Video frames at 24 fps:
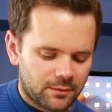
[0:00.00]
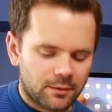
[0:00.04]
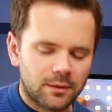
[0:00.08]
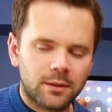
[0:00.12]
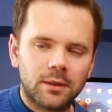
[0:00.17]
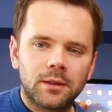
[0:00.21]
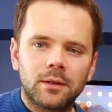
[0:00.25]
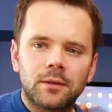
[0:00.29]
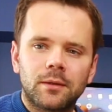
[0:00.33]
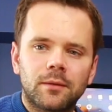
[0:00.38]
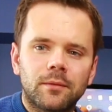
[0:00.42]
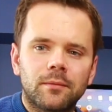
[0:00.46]

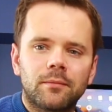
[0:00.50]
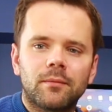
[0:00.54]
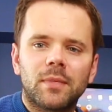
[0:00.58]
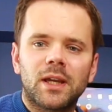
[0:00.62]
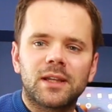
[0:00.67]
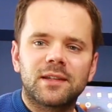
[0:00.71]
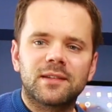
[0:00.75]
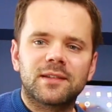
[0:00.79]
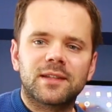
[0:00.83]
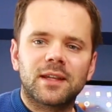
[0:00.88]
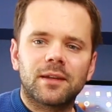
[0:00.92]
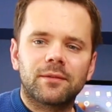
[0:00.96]

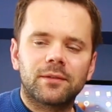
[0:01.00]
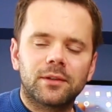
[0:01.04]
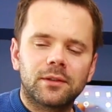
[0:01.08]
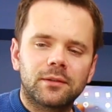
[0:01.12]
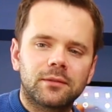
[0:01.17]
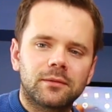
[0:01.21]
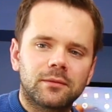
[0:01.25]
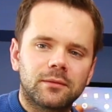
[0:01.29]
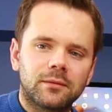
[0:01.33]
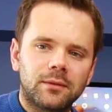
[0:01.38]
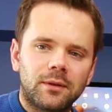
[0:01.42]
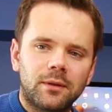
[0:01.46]
major
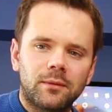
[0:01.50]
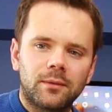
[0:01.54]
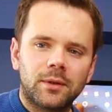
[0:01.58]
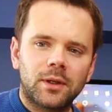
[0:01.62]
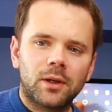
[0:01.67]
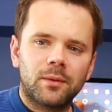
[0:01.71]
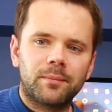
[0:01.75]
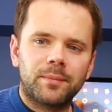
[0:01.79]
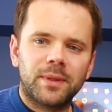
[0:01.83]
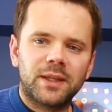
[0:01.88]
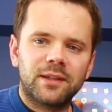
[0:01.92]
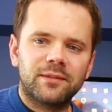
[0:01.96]
7, we
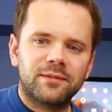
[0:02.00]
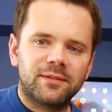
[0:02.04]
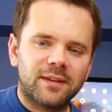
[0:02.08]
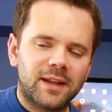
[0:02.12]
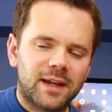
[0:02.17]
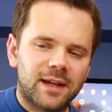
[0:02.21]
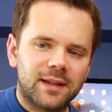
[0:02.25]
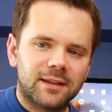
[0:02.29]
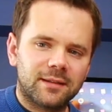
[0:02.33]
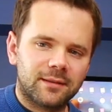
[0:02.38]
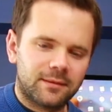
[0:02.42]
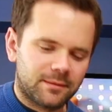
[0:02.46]
go B
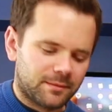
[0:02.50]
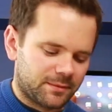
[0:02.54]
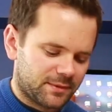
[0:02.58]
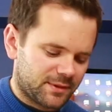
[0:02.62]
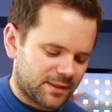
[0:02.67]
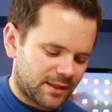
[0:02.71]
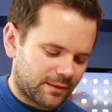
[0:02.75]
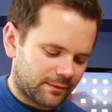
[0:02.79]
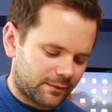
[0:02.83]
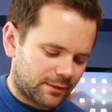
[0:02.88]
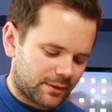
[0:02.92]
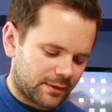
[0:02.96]
flat
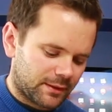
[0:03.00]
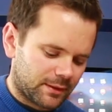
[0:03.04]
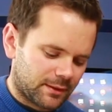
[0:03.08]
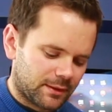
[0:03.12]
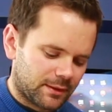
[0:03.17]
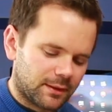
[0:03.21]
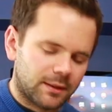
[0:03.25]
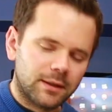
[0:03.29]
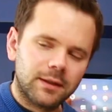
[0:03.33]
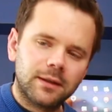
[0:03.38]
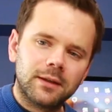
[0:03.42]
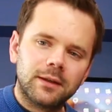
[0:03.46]

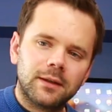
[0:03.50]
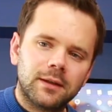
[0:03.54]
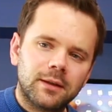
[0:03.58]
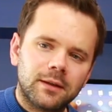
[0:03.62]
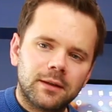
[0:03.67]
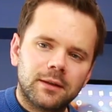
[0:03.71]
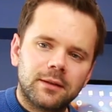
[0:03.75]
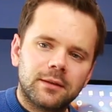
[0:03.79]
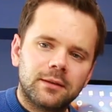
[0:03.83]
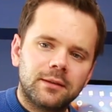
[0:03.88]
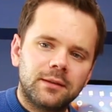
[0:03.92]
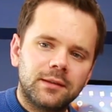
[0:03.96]

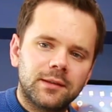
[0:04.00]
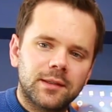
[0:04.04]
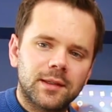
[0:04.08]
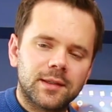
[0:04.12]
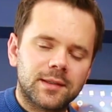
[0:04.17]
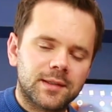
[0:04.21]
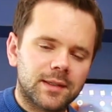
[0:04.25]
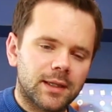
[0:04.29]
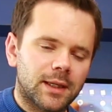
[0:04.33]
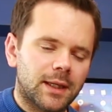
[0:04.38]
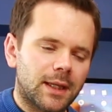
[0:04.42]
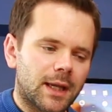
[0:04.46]
7 to
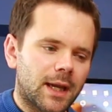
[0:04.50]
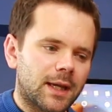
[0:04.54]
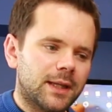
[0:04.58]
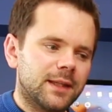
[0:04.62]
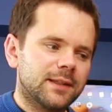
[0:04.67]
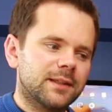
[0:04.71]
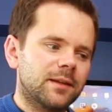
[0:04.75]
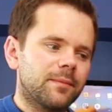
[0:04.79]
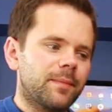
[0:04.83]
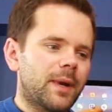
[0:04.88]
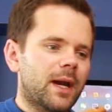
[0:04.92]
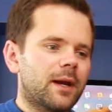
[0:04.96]
C. And
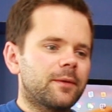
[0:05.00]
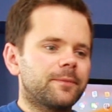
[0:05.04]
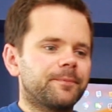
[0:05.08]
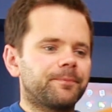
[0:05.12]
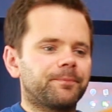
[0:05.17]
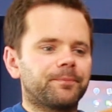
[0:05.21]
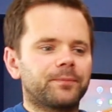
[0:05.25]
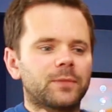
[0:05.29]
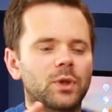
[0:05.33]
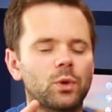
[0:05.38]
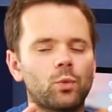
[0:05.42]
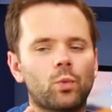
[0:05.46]
it's about
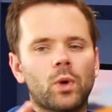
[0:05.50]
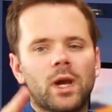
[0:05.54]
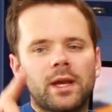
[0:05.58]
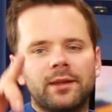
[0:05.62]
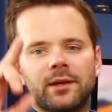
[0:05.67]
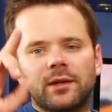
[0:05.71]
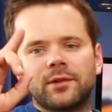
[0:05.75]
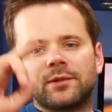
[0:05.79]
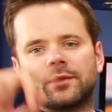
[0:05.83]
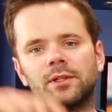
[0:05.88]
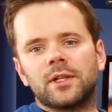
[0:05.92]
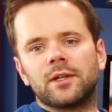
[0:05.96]
where
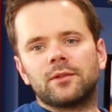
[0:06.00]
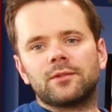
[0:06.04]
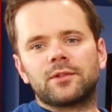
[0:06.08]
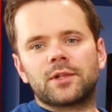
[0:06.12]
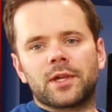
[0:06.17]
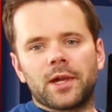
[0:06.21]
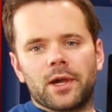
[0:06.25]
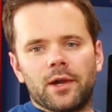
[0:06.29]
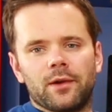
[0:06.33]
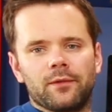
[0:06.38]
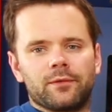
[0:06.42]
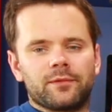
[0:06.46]
those notes
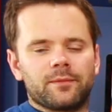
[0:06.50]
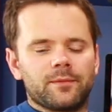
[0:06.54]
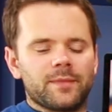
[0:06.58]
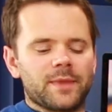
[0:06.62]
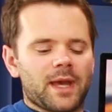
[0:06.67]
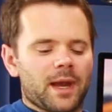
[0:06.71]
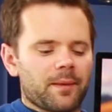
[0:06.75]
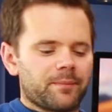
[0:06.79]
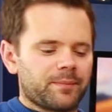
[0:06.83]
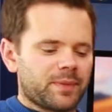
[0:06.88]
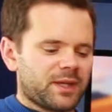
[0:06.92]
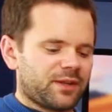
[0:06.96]
go from
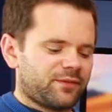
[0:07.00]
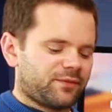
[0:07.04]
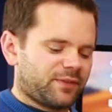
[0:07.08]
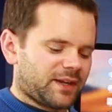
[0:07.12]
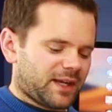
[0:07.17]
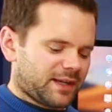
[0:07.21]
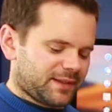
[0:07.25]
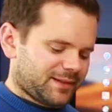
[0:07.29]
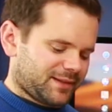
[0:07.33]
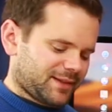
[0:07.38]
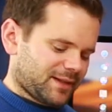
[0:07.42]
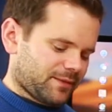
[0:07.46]
that B
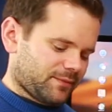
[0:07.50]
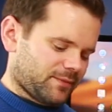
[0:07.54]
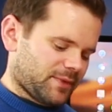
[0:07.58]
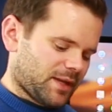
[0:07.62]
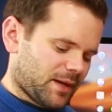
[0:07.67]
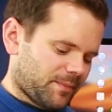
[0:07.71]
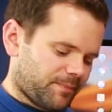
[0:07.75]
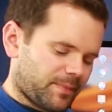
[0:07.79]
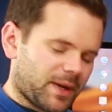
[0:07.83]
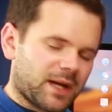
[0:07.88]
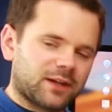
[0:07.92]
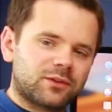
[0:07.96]
flat 7,
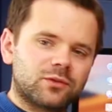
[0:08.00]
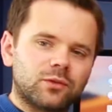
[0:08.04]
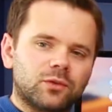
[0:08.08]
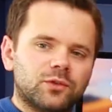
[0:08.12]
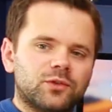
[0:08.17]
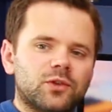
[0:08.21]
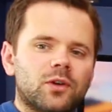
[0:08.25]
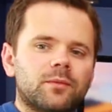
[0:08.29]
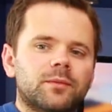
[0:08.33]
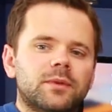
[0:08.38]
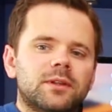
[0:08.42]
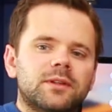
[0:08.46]
that backdoor
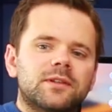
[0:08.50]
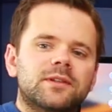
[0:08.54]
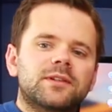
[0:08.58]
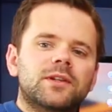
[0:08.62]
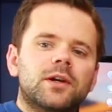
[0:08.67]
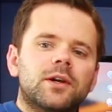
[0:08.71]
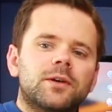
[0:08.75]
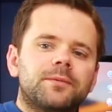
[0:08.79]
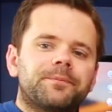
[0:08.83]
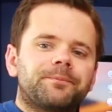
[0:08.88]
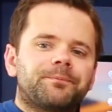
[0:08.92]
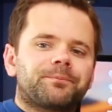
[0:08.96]
dominant.
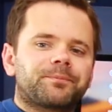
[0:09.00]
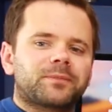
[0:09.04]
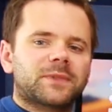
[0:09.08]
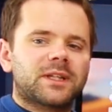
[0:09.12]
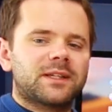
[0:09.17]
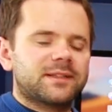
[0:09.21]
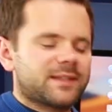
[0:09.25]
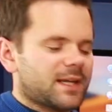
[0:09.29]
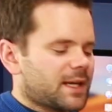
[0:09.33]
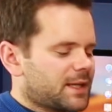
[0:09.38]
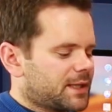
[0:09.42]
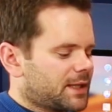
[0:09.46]
So
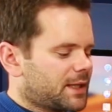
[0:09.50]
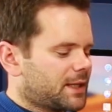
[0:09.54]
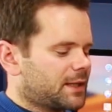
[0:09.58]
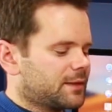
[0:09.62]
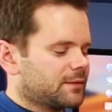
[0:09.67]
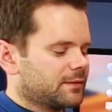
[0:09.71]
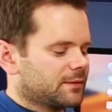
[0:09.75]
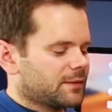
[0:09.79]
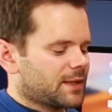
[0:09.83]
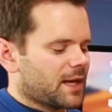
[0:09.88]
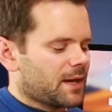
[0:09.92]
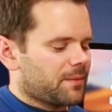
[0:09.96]

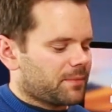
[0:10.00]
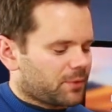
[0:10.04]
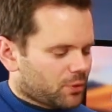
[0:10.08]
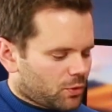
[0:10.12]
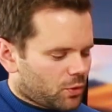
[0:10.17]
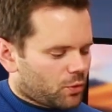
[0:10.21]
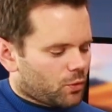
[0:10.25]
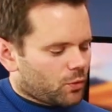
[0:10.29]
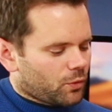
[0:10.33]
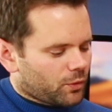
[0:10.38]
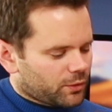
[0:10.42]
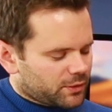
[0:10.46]
taking that
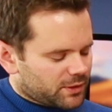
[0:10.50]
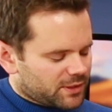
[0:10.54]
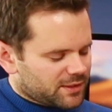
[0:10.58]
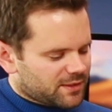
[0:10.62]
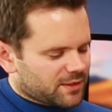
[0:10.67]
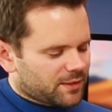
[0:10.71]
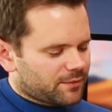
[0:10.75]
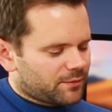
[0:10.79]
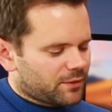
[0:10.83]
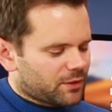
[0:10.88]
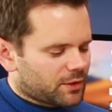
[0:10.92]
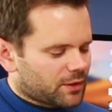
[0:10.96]
chord, let's
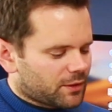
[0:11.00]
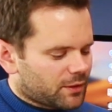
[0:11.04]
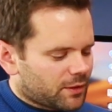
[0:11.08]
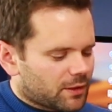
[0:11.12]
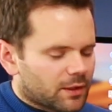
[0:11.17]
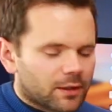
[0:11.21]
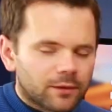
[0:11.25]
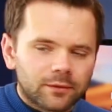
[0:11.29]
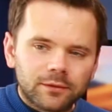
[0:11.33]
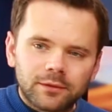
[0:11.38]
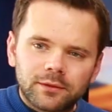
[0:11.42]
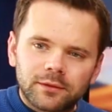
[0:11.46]
have a look at the
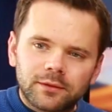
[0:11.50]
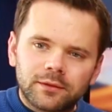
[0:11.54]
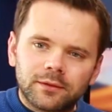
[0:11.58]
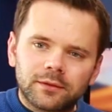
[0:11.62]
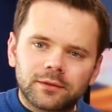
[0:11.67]
notes.